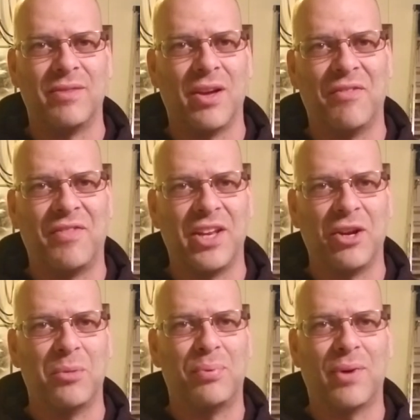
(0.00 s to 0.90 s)
you know,
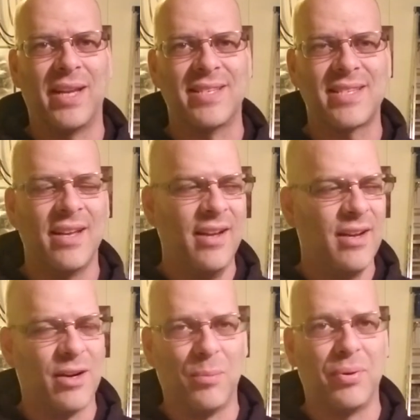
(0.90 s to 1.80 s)
vineyard prince
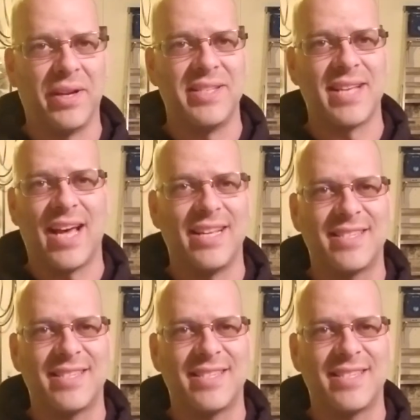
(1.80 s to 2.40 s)
or princess.